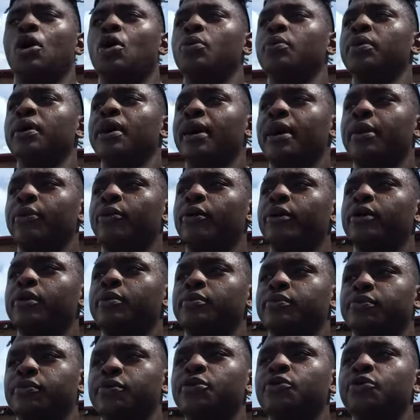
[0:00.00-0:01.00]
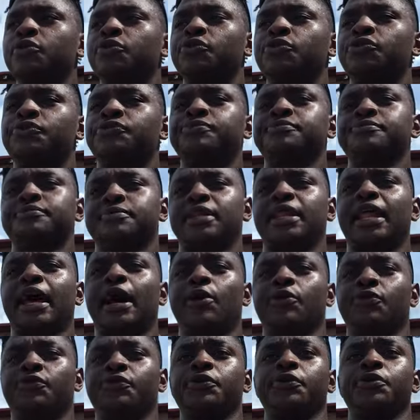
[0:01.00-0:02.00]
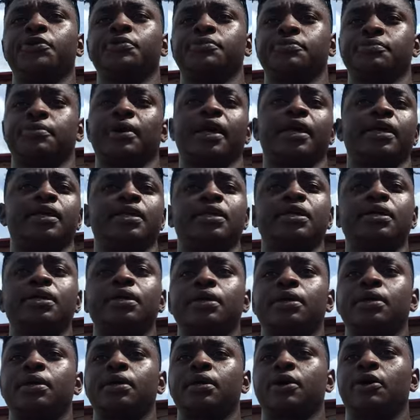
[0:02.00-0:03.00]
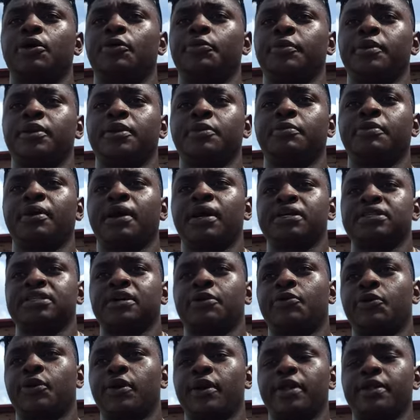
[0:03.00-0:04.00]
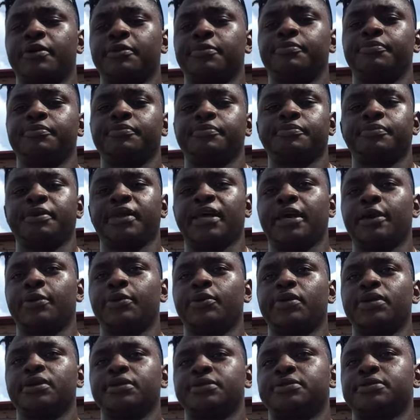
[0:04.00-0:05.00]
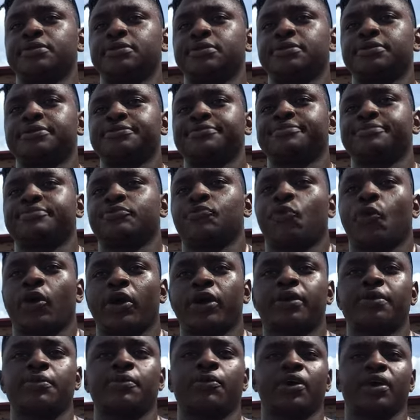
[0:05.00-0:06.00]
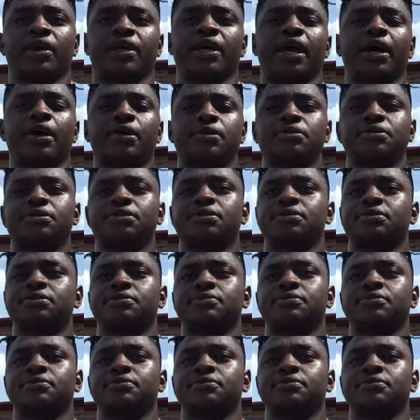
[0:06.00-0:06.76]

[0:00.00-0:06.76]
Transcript: work on? Oh, yeah, on? I wanted to improve in the outfield mainly. Mm-hmm. I'm in the box. I wanted to be able to Work, work counts,